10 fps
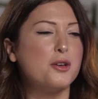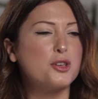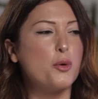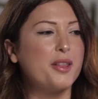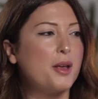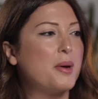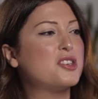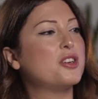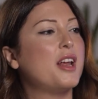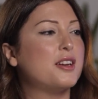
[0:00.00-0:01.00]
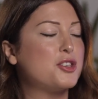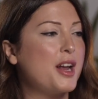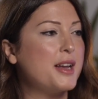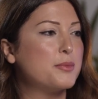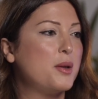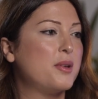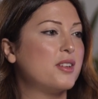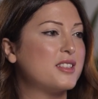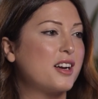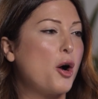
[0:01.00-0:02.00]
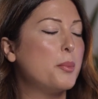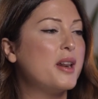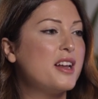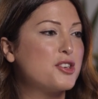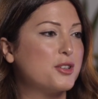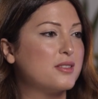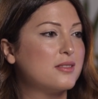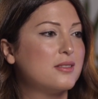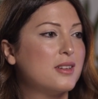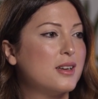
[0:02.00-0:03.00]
Now, usually when they mention AHAs, maybe it's a combination.